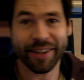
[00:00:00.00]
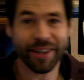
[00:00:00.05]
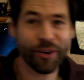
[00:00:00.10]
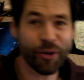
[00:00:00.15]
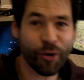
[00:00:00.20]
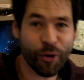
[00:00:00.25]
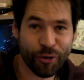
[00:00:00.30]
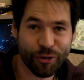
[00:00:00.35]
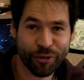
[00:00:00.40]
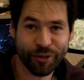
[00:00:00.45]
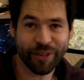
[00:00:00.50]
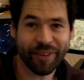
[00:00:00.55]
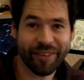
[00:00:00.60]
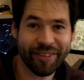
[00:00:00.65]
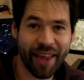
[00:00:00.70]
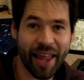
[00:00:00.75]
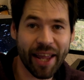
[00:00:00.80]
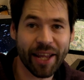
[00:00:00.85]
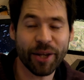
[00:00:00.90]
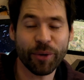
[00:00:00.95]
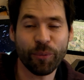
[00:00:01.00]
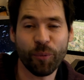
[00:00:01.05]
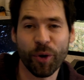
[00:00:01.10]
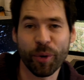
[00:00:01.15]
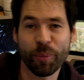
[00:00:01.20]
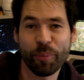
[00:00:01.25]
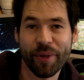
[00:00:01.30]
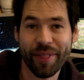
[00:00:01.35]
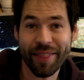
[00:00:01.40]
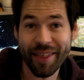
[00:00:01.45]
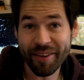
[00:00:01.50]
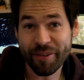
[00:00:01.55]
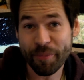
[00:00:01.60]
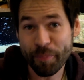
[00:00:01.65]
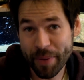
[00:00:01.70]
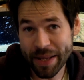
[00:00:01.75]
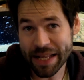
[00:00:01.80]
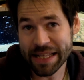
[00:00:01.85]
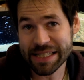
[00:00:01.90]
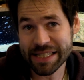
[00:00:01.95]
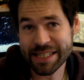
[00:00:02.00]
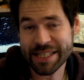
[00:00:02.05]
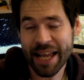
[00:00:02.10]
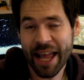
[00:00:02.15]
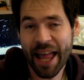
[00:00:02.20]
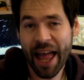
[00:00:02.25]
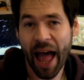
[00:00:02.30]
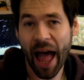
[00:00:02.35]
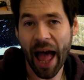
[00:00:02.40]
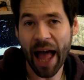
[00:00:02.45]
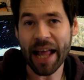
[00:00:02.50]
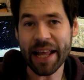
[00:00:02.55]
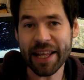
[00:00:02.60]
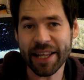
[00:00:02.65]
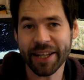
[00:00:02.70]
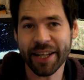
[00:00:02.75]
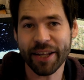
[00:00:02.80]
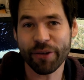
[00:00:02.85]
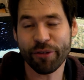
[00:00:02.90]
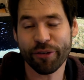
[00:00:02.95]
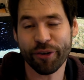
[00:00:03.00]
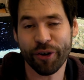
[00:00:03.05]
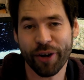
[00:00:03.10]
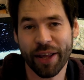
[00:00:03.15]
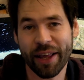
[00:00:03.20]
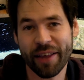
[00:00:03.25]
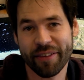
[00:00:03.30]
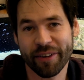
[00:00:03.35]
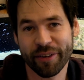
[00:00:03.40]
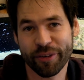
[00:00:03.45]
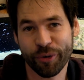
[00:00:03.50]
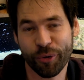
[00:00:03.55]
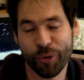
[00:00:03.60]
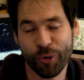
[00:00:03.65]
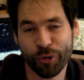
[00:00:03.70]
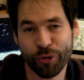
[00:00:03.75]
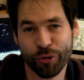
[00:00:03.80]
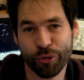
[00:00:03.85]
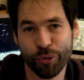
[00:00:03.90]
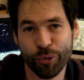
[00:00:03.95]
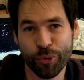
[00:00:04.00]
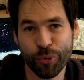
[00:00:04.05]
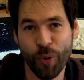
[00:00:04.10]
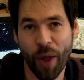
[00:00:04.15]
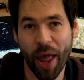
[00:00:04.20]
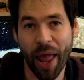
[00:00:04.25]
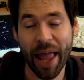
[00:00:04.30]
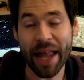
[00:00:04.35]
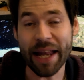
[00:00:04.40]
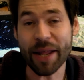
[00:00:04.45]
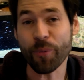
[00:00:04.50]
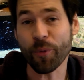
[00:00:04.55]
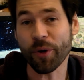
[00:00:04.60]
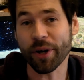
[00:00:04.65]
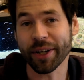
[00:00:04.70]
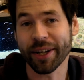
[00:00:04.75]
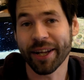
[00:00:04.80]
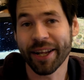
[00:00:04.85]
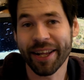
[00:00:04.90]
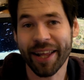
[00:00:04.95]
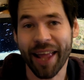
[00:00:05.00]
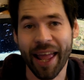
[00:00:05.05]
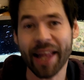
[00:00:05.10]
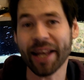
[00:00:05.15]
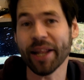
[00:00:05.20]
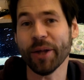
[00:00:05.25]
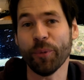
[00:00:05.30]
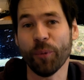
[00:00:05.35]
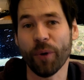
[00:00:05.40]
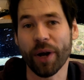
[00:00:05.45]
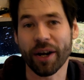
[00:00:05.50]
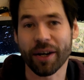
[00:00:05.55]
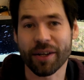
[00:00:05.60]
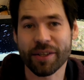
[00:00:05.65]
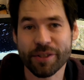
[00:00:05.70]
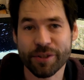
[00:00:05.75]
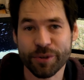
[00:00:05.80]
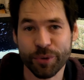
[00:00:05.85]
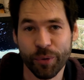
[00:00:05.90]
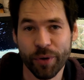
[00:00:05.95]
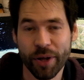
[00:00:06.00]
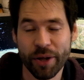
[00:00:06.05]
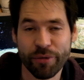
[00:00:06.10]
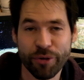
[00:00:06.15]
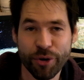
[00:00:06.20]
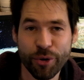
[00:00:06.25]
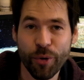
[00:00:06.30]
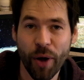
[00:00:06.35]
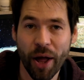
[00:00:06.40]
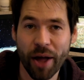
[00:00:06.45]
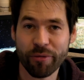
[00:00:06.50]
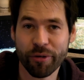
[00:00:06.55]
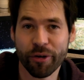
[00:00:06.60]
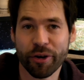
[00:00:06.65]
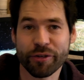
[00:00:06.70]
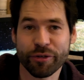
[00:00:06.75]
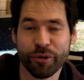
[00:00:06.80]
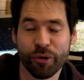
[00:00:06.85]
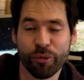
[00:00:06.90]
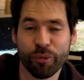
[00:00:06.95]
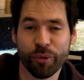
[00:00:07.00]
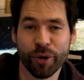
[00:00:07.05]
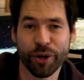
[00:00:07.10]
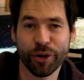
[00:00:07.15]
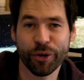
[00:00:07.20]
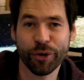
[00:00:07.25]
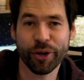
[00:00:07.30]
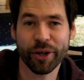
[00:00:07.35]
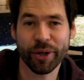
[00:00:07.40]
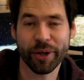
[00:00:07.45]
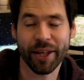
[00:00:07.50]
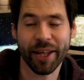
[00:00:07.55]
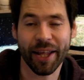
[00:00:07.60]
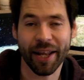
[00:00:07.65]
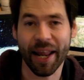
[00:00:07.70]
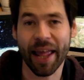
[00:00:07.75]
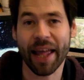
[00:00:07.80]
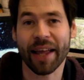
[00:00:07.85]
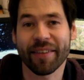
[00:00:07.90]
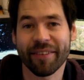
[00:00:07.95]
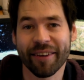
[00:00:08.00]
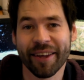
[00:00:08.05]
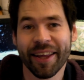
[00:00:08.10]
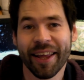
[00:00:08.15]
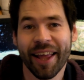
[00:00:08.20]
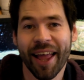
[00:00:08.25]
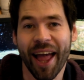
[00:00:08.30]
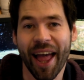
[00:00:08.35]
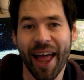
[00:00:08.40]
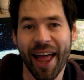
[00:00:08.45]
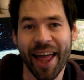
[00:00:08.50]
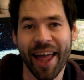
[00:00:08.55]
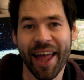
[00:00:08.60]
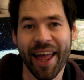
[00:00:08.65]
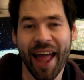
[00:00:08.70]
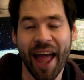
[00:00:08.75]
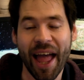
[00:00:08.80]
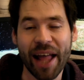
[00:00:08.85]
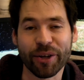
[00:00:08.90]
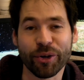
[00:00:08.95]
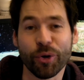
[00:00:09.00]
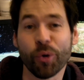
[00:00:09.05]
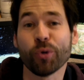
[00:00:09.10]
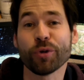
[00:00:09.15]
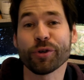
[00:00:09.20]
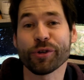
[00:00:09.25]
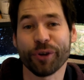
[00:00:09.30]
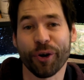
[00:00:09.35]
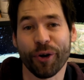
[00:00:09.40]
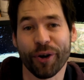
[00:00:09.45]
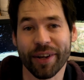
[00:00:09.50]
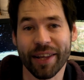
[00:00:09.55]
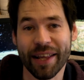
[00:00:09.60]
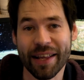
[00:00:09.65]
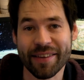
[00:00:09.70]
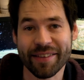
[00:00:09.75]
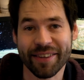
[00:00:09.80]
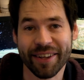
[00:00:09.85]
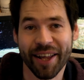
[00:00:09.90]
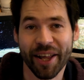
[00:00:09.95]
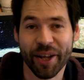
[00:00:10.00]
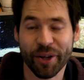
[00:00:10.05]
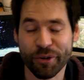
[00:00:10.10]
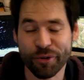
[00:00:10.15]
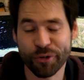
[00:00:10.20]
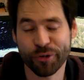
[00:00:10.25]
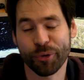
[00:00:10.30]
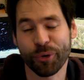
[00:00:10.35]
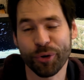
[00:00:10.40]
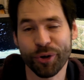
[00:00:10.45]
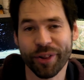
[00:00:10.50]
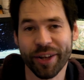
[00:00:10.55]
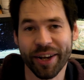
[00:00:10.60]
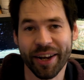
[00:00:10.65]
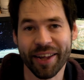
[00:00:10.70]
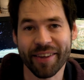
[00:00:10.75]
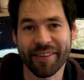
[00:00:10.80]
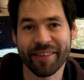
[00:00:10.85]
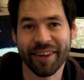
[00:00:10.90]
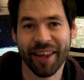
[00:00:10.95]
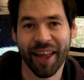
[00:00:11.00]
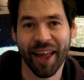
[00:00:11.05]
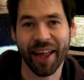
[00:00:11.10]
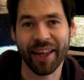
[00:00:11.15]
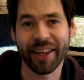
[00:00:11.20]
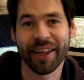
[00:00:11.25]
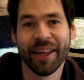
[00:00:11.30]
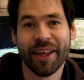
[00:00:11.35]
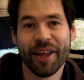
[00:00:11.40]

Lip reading: across to the second one, but this means I can give stargazing talks to anyone, anywhere. So if you have our software, you can connect and go stargazing. I can show you the night sky.